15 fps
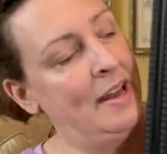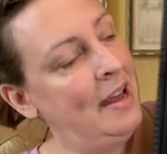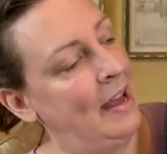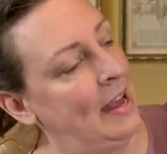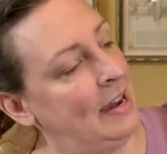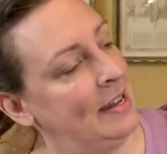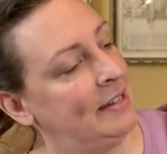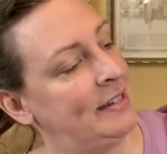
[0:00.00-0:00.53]

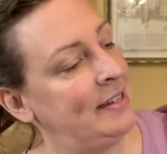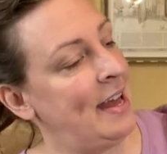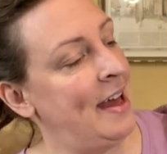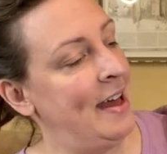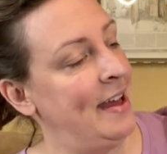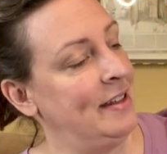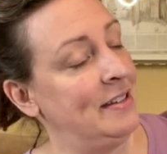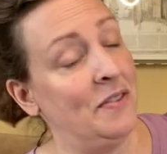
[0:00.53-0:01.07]
And it
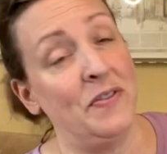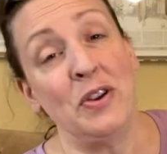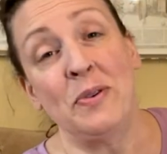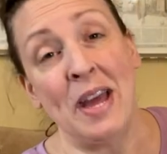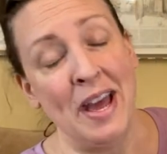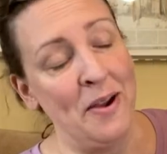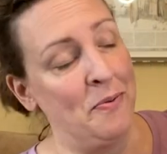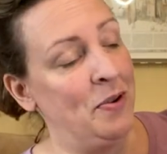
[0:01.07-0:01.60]
says, if you
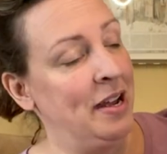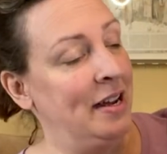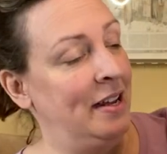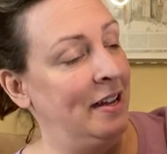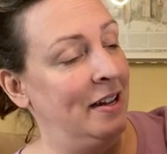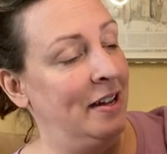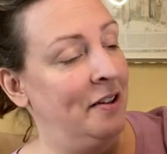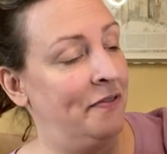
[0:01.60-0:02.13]
can't read
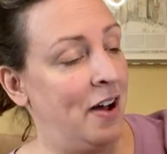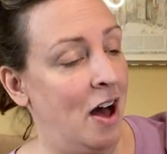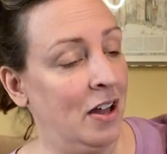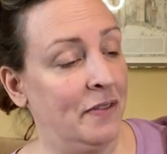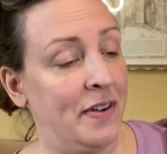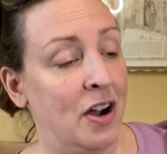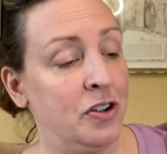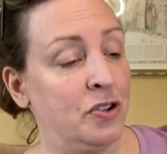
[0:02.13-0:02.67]
it, if all
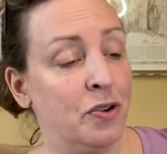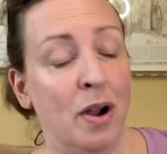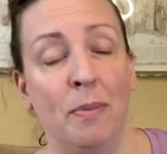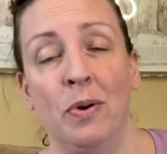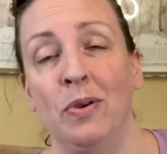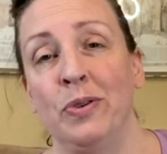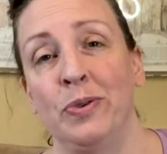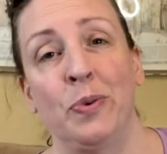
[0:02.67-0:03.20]
of our
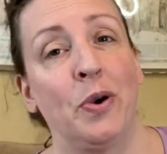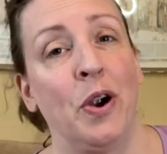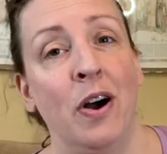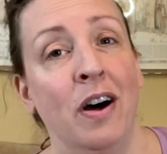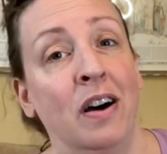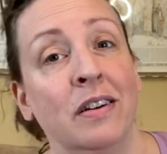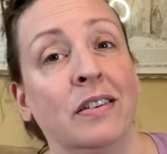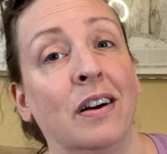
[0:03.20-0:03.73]
troubles were
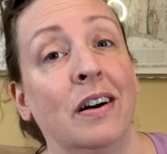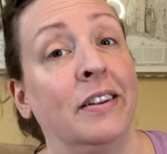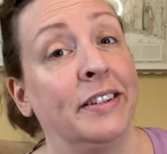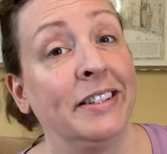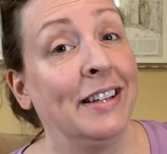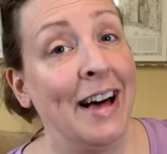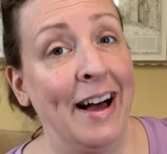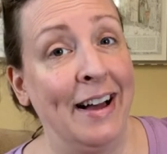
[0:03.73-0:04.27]
hung on a
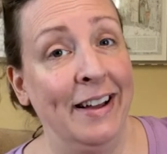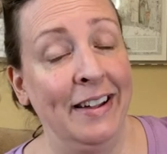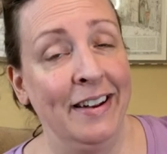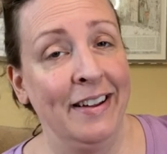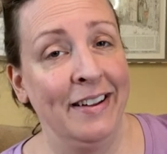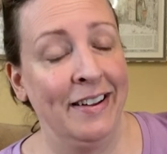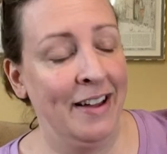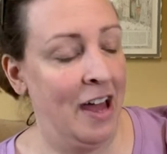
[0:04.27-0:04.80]
line,